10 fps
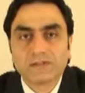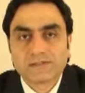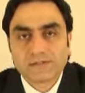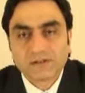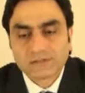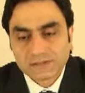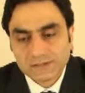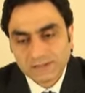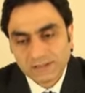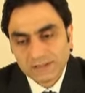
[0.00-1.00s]
is
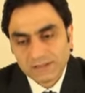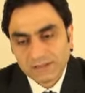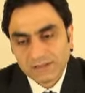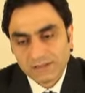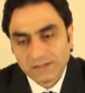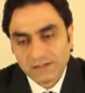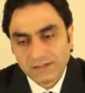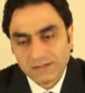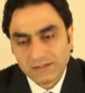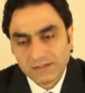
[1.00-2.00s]
already
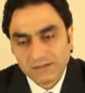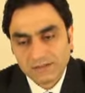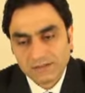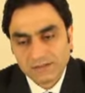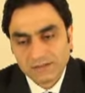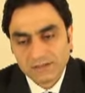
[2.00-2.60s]
uh,